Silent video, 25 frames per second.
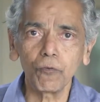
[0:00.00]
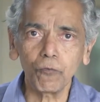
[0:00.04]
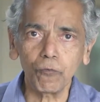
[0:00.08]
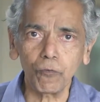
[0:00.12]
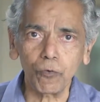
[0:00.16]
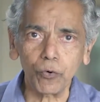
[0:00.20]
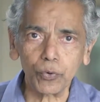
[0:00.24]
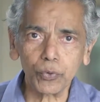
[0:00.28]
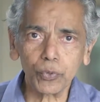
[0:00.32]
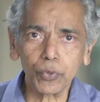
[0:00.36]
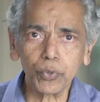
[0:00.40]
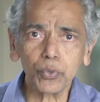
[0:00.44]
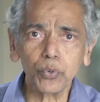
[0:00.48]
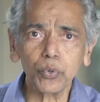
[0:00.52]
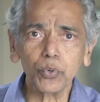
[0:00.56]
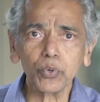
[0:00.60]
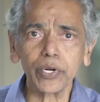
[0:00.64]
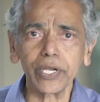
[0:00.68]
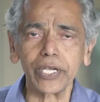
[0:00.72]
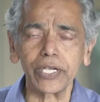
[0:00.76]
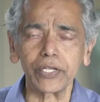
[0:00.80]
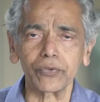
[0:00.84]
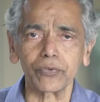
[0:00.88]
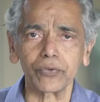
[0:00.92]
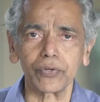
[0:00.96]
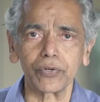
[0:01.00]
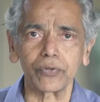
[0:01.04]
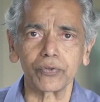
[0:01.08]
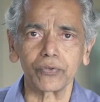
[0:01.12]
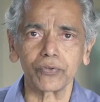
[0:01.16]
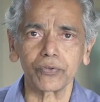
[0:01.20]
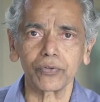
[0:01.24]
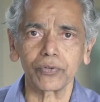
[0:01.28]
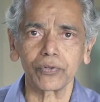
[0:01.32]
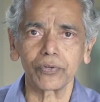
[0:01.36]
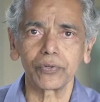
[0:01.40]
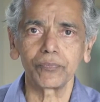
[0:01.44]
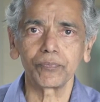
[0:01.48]
For two
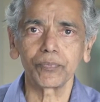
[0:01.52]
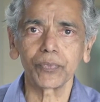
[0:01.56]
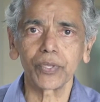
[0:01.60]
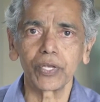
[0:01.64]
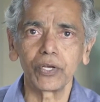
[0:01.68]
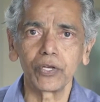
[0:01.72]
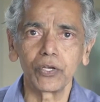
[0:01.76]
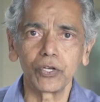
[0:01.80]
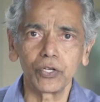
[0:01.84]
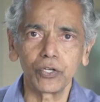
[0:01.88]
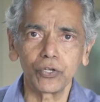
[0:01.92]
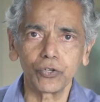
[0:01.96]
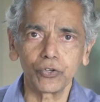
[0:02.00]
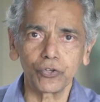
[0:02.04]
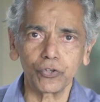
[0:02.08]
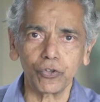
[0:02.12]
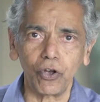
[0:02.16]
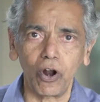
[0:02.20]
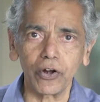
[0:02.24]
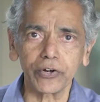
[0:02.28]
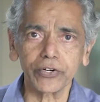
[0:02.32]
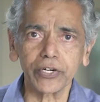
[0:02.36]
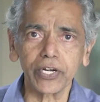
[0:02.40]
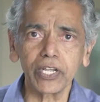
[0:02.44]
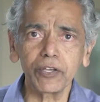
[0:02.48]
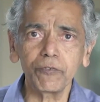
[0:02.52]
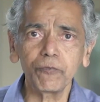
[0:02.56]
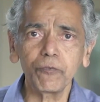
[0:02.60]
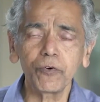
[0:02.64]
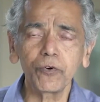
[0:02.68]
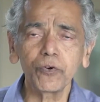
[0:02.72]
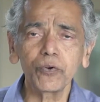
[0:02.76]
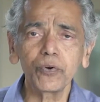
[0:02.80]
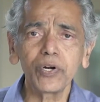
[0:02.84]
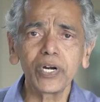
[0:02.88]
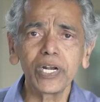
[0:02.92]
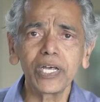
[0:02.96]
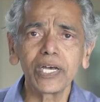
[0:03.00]
reasons: salty
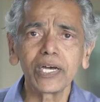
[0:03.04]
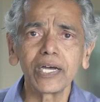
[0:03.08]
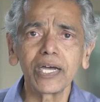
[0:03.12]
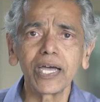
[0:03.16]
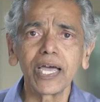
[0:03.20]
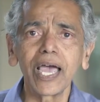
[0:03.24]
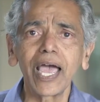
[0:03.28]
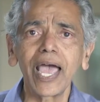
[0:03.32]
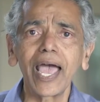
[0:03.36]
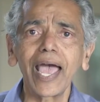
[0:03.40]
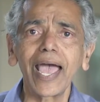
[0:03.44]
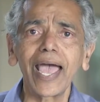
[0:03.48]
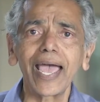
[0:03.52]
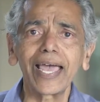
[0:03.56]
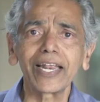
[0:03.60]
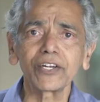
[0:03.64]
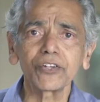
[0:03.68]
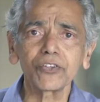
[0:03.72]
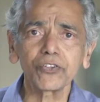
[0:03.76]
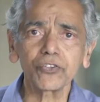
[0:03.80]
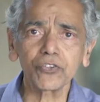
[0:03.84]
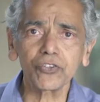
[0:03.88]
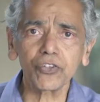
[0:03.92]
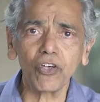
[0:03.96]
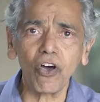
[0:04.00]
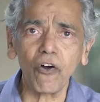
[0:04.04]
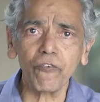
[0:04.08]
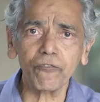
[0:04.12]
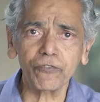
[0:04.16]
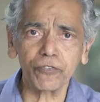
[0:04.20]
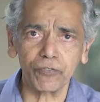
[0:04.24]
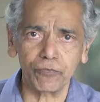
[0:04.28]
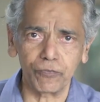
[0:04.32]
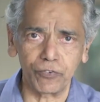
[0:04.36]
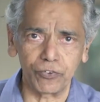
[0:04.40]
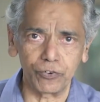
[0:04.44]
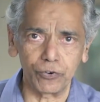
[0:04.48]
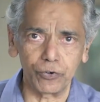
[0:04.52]
food and soft
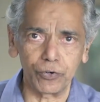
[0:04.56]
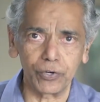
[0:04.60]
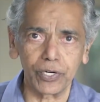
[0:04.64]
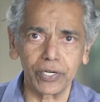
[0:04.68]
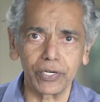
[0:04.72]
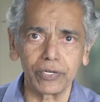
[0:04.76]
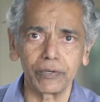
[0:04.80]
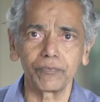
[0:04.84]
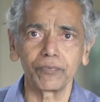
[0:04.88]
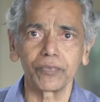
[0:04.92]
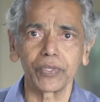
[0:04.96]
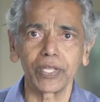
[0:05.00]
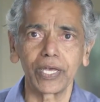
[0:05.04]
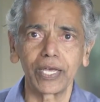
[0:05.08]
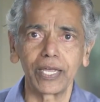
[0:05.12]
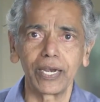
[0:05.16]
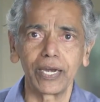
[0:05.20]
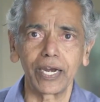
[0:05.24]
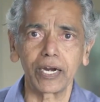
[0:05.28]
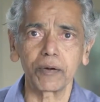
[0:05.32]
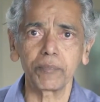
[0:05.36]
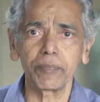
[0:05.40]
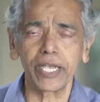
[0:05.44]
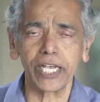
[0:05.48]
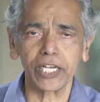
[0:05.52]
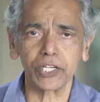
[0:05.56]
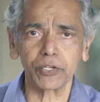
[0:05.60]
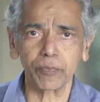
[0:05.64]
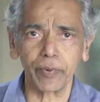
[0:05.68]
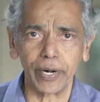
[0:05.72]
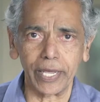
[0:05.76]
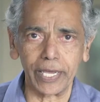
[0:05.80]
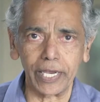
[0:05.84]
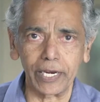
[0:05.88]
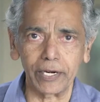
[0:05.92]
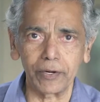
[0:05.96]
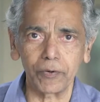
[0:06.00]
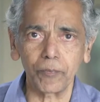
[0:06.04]
food. Let me
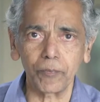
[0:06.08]
explain.